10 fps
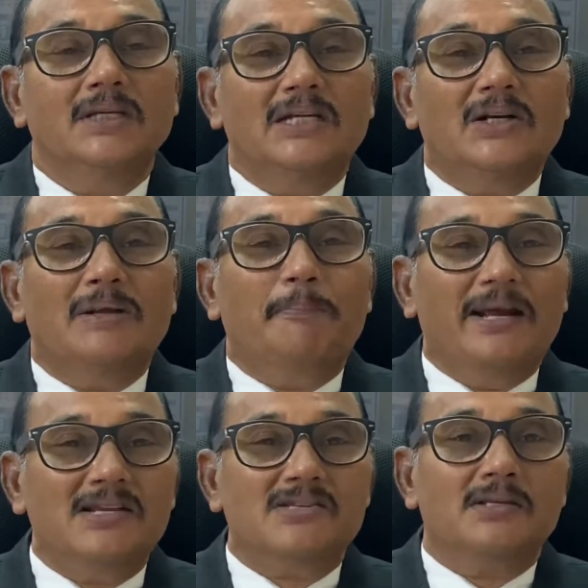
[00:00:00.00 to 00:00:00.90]
in
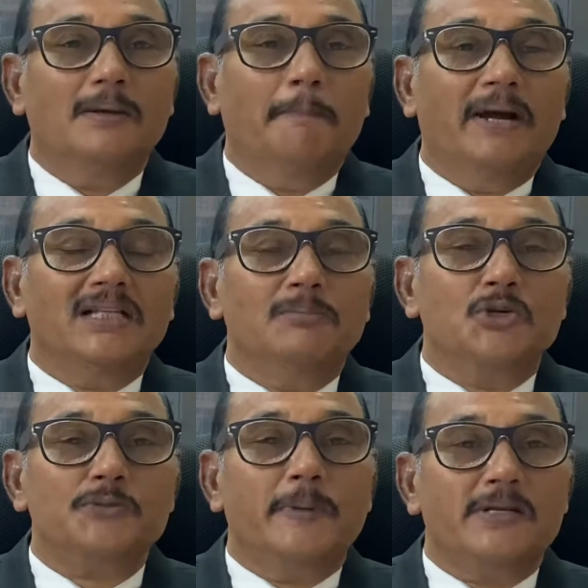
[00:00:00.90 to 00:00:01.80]
pits by the
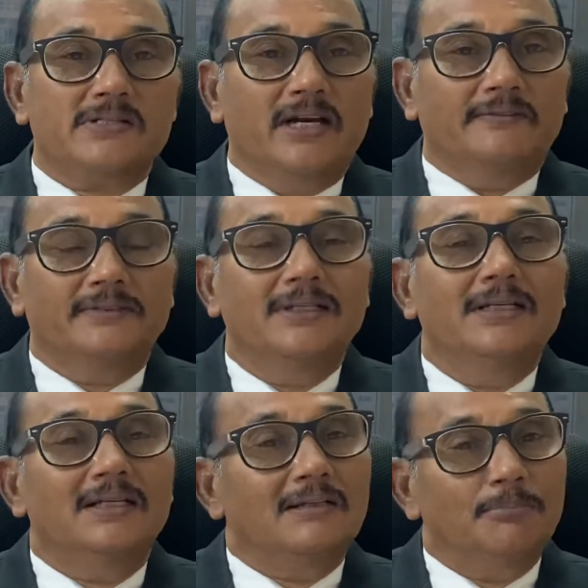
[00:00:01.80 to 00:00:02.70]
municipal staff
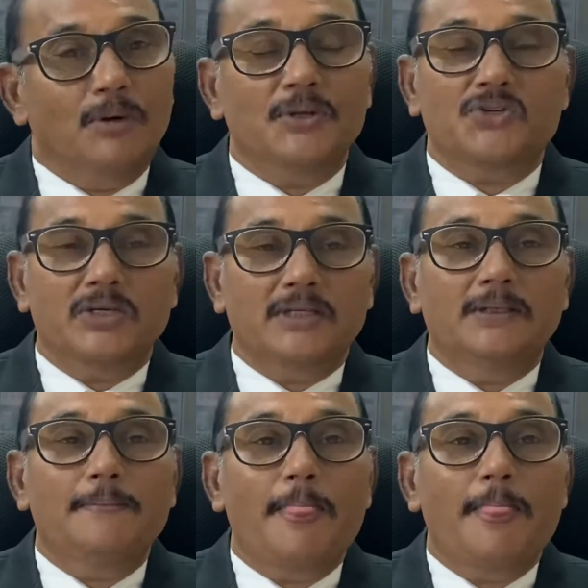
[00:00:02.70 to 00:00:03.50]
in Pondicherry